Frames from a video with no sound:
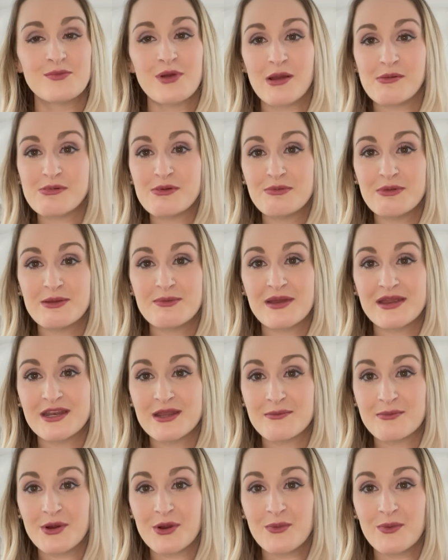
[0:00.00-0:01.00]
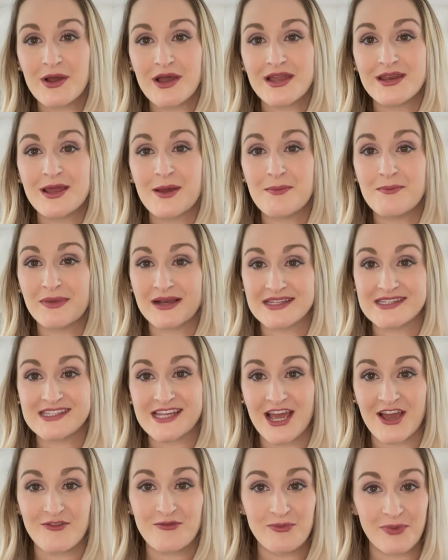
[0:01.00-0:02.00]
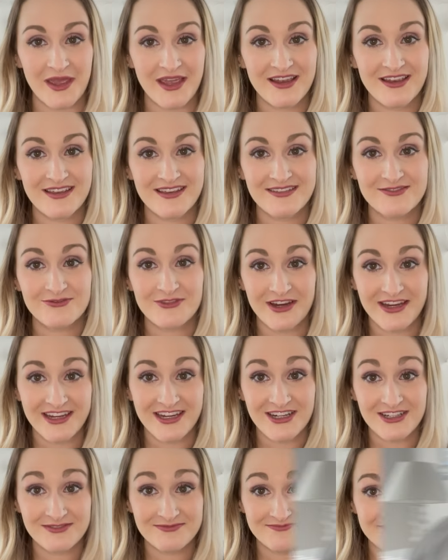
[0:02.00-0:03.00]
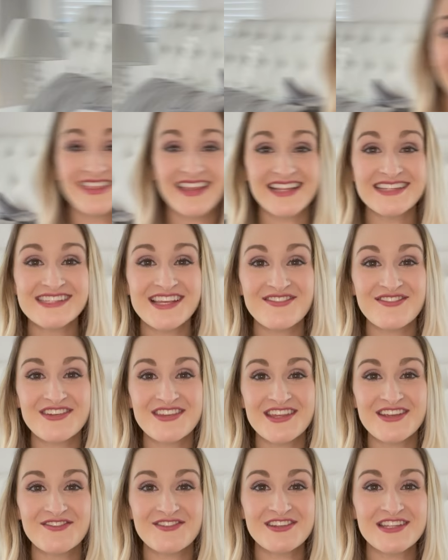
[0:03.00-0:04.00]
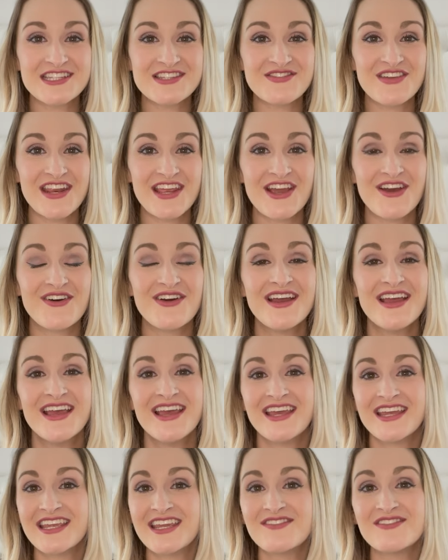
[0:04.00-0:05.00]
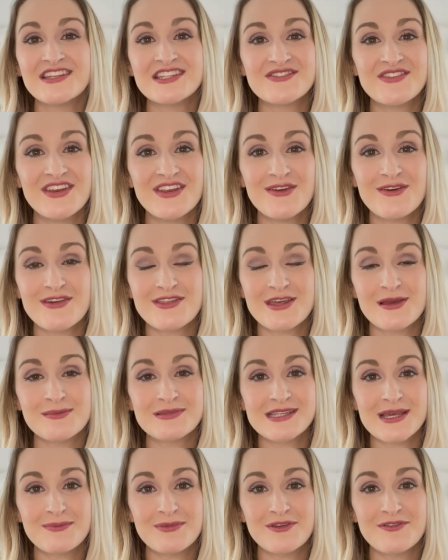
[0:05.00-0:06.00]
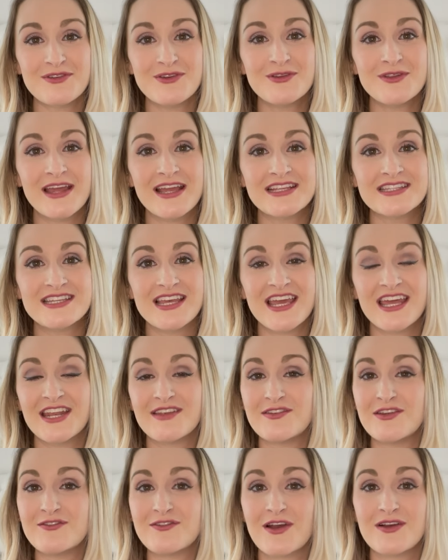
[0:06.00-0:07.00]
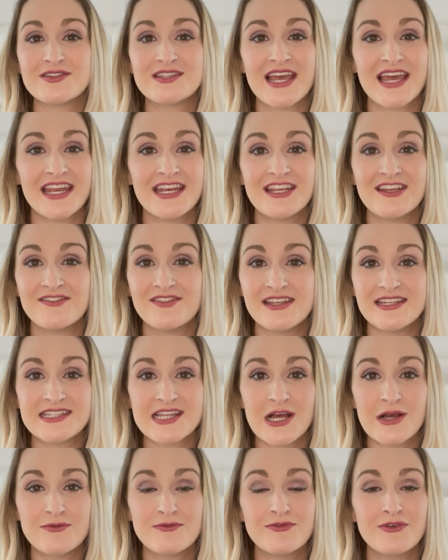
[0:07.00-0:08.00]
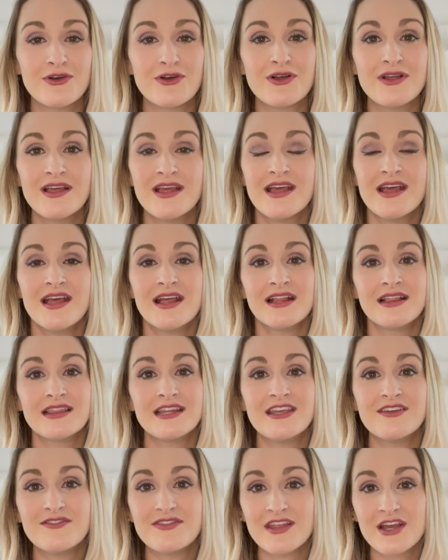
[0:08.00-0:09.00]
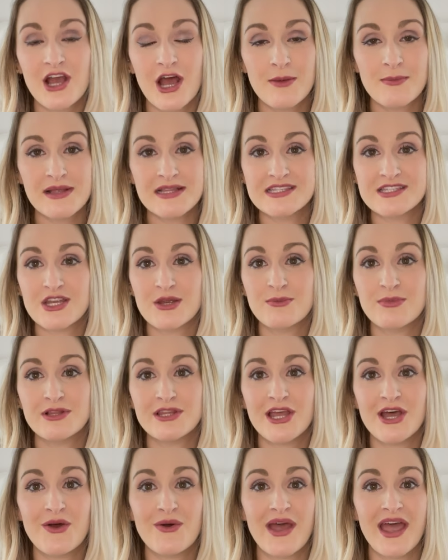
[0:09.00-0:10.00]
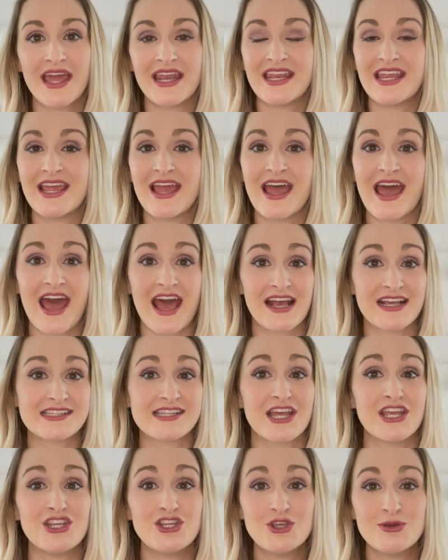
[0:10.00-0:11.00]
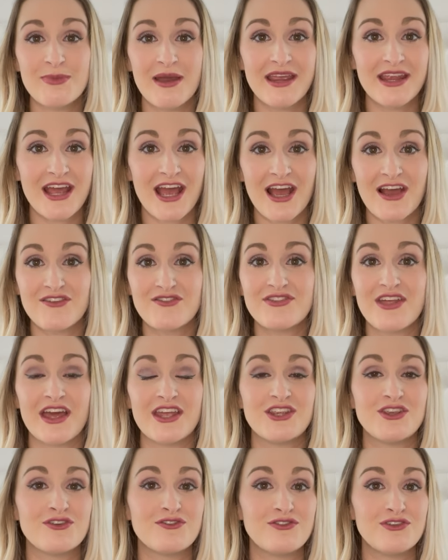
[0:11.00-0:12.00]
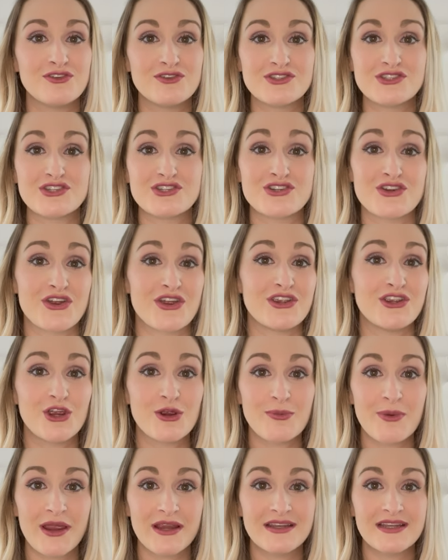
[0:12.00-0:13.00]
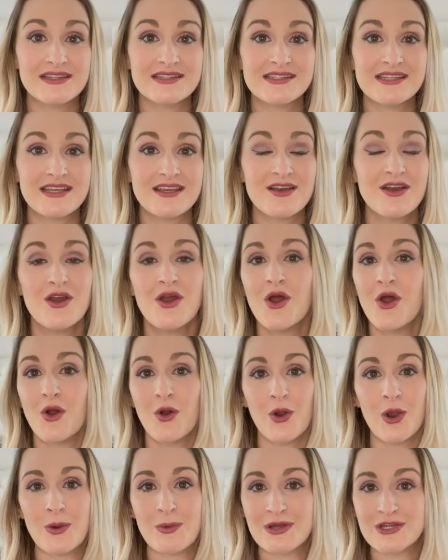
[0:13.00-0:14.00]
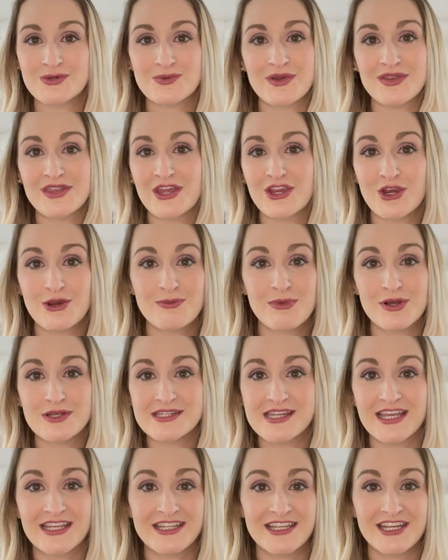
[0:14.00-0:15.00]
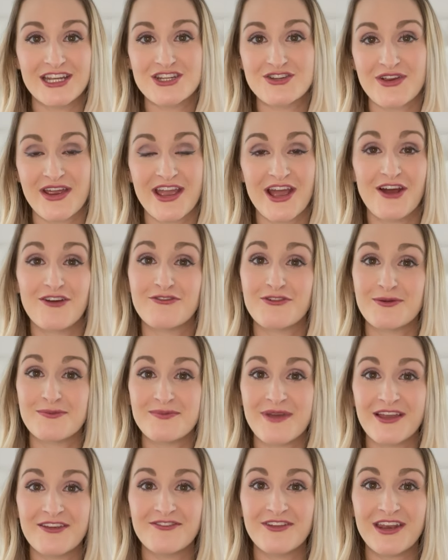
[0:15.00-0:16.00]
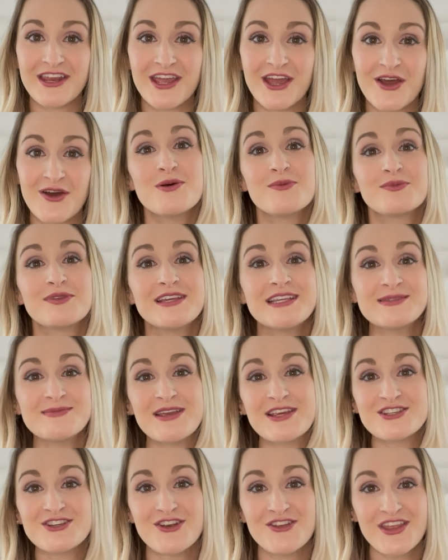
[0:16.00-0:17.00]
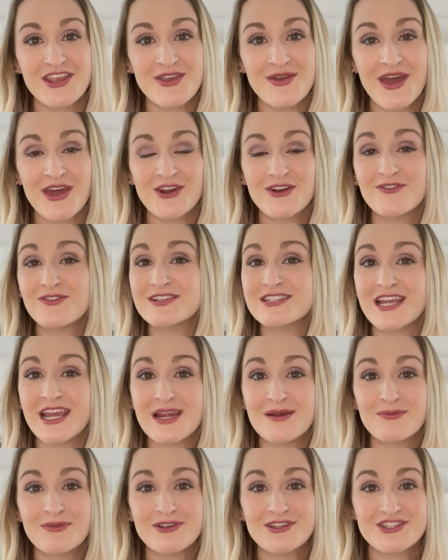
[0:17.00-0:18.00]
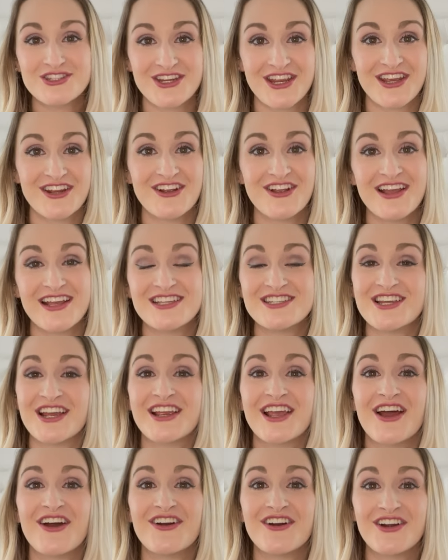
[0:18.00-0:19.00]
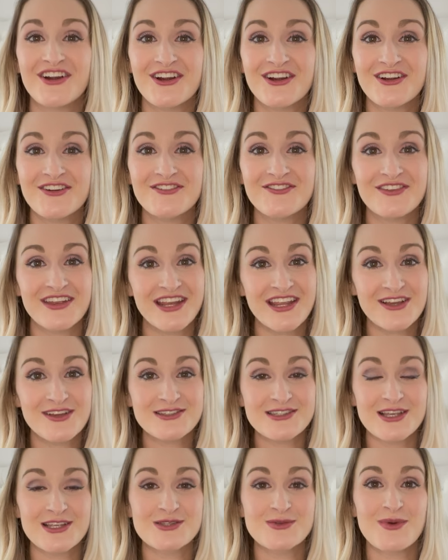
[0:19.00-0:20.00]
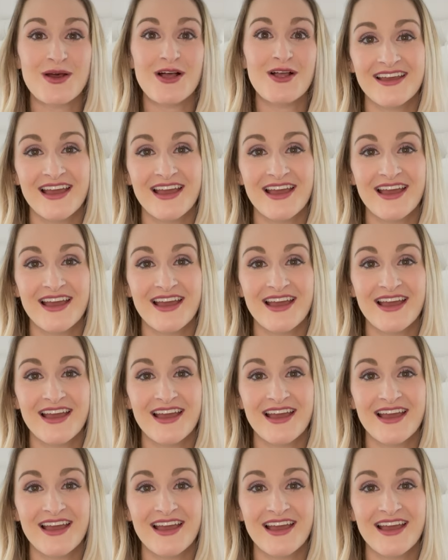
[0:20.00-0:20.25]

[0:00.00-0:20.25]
Probably my number one must-have pick right here. And that's everything for this video. Give this video a thumbs up if you liked it and if you found any of these helpful. Leave in the comments down below any hacks that you might have that you've used during your pregnancy or which one that you're most likely to try out from my video. Please make sure that you head over to April's channel and check out her videos as well.